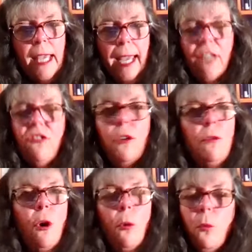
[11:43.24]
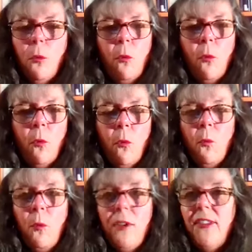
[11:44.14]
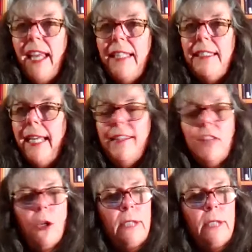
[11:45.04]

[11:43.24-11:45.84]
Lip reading: And so what's that like though?